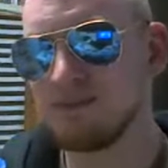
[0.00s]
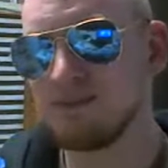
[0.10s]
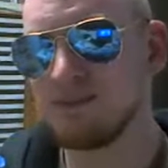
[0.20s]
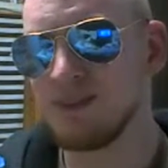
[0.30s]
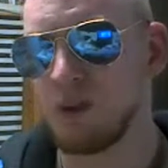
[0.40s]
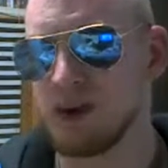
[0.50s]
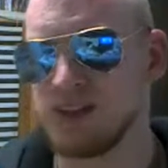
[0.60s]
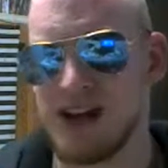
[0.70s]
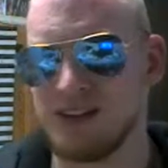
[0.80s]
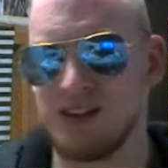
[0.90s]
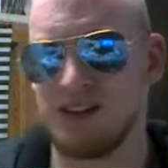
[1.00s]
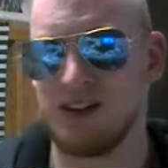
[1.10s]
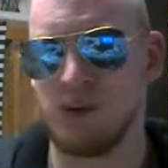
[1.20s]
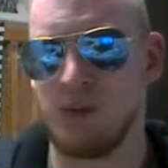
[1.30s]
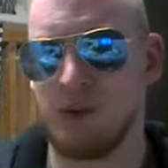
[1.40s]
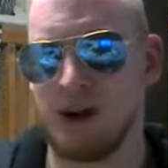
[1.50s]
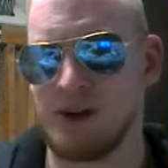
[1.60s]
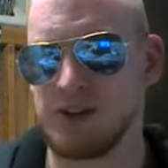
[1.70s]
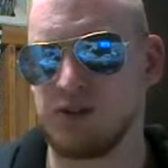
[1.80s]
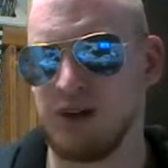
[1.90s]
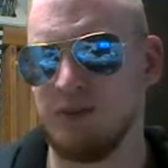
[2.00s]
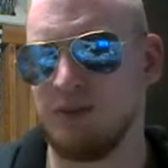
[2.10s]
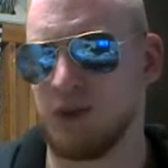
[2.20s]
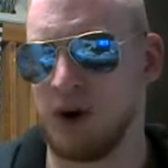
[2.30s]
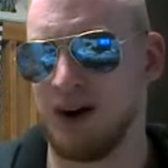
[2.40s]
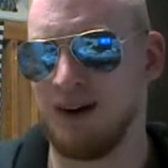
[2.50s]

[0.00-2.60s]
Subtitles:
What exactly are you reporting my stream for?